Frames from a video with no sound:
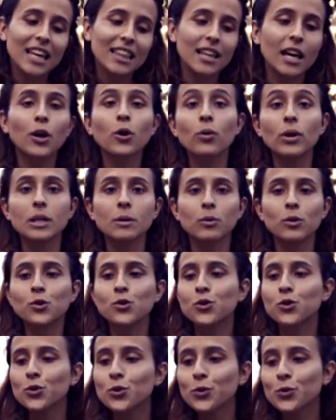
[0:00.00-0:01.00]
The
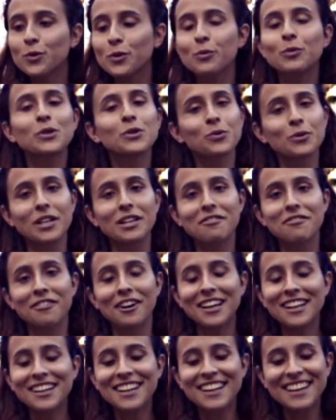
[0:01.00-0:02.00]
Incredibles 2. It was really fun.